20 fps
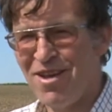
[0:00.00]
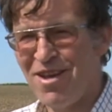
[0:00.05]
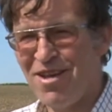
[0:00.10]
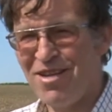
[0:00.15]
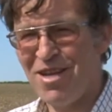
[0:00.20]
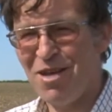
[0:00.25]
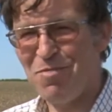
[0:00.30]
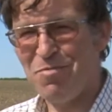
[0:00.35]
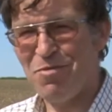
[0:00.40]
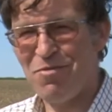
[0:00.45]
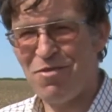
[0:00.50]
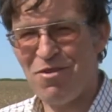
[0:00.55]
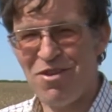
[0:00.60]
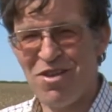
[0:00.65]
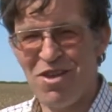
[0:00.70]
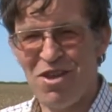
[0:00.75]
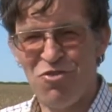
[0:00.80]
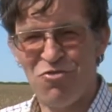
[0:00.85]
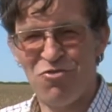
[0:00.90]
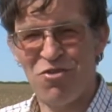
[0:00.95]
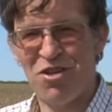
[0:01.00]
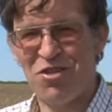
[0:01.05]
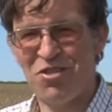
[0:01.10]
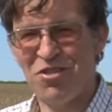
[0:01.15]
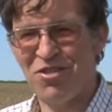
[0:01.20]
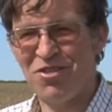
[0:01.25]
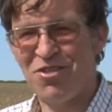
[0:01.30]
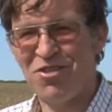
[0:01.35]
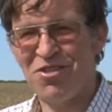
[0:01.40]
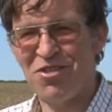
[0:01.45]
and I'll be very
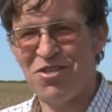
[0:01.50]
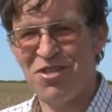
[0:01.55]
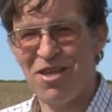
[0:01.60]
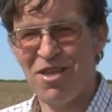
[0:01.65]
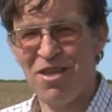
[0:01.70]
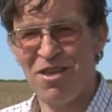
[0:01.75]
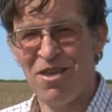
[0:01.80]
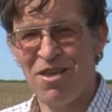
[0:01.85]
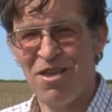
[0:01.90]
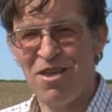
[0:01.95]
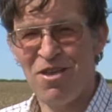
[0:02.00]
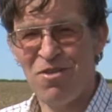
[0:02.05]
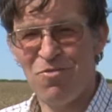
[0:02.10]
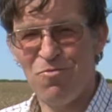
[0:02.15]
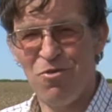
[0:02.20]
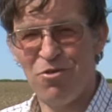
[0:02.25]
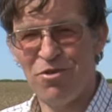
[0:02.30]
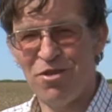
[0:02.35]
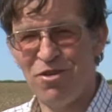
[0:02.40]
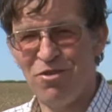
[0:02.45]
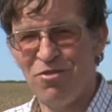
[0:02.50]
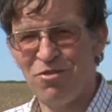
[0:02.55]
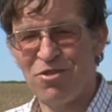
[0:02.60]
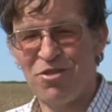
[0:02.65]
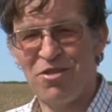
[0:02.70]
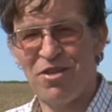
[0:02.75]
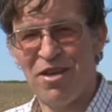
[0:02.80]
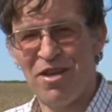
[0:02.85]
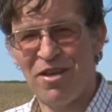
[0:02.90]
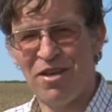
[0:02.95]
interested to see what it
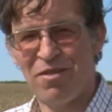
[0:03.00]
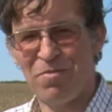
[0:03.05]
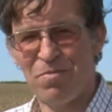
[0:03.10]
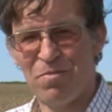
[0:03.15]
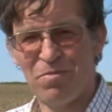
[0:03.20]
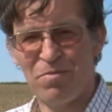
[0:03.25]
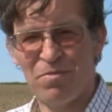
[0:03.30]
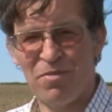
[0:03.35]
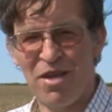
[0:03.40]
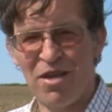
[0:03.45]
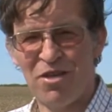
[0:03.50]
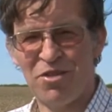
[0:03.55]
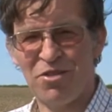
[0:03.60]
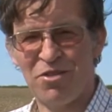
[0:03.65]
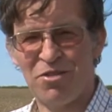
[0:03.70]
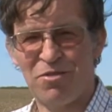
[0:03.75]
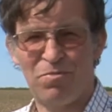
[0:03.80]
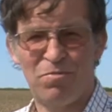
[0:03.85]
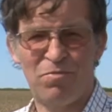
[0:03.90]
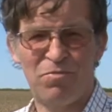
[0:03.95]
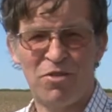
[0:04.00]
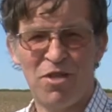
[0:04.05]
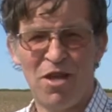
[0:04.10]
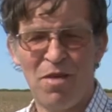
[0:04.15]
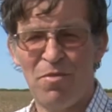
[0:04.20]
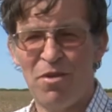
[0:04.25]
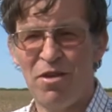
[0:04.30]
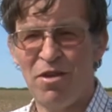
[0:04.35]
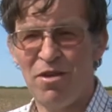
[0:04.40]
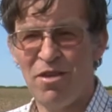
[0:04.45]
looks like next
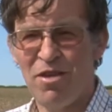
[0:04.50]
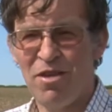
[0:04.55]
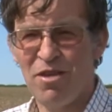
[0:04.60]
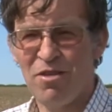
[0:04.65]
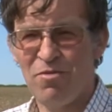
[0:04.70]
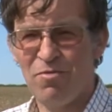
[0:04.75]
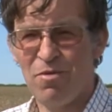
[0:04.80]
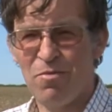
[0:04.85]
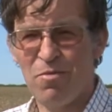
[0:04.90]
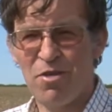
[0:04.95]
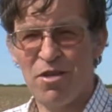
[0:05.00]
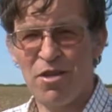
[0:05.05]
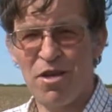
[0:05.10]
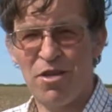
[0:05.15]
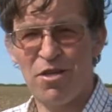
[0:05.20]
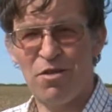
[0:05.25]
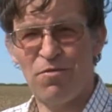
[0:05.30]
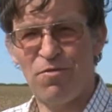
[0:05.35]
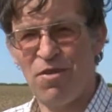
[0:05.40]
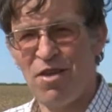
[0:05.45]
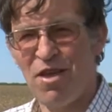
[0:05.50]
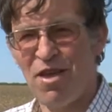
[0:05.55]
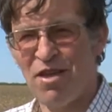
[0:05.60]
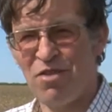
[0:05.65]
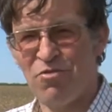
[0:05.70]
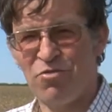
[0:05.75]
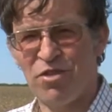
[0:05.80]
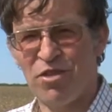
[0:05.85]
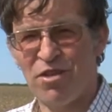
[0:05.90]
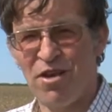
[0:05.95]
summer when we cut it for
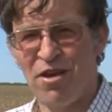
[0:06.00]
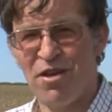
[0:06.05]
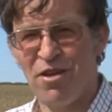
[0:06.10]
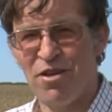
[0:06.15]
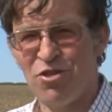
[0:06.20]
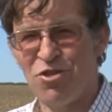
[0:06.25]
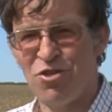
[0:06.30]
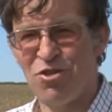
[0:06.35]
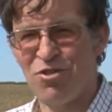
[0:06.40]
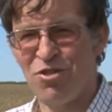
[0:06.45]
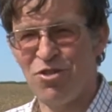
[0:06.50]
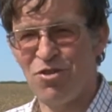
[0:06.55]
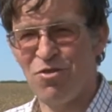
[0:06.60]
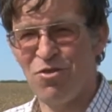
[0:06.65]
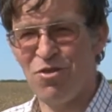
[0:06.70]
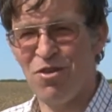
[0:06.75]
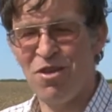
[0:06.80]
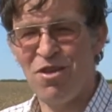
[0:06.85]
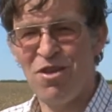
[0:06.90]
hay or silage, as to